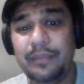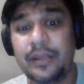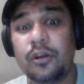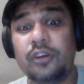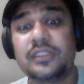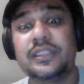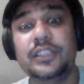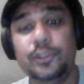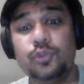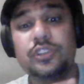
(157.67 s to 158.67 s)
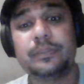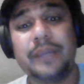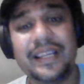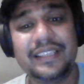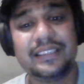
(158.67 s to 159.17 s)
Because you
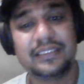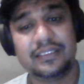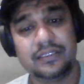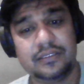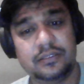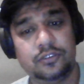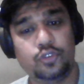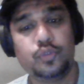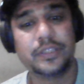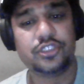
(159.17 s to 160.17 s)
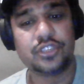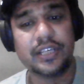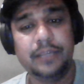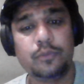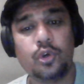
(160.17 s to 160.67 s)
spent too much
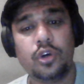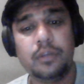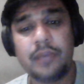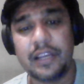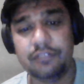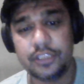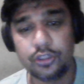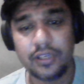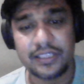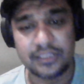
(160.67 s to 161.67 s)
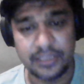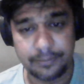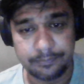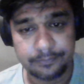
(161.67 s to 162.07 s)
time on my video last time.